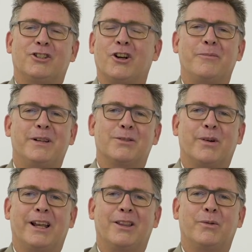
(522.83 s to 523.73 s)
Showbiz
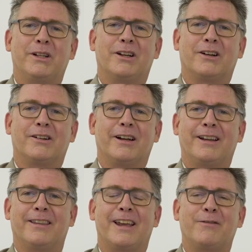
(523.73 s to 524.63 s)
went out the window
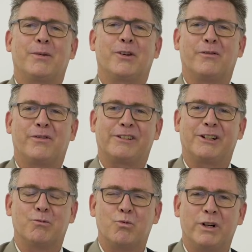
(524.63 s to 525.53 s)
and everyone got
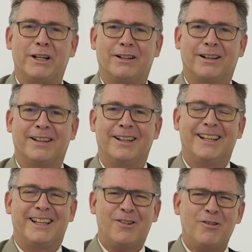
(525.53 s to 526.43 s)
very real and
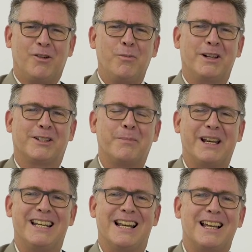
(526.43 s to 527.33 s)
almost a
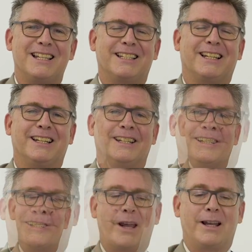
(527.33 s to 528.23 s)
bit nasty.
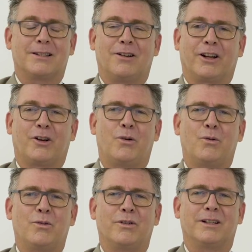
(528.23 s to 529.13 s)
Bands like
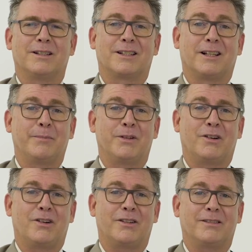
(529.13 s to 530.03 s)
Korn and
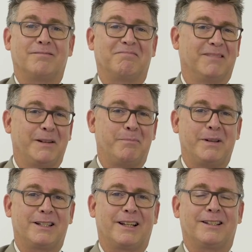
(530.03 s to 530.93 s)
Slipknot, Limp
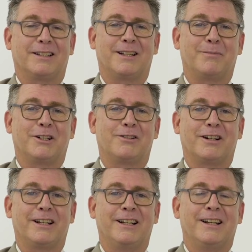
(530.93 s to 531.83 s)
Bizkit to some
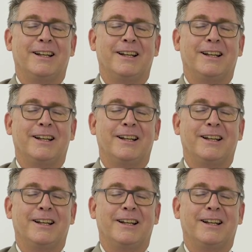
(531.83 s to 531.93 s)
degree.